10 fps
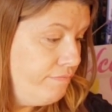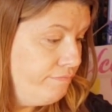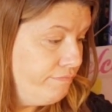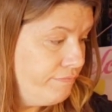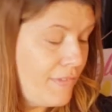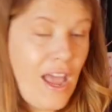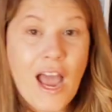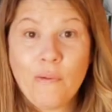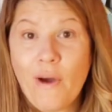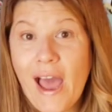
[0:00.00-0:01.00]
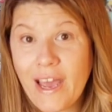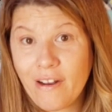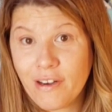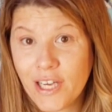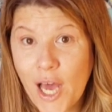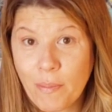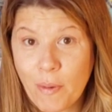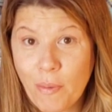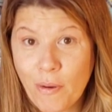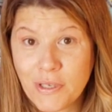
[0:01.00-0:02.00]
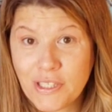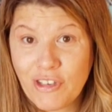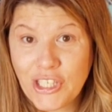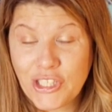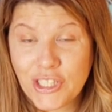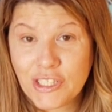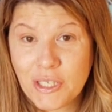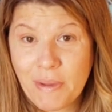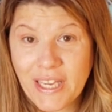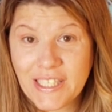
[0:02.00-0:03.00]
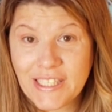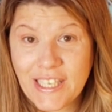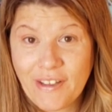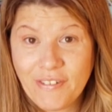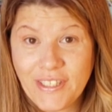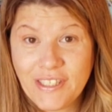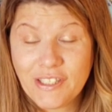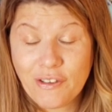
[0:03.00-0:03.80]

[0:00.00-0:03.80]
Mm, I will add on a couple bonus features to make it seven.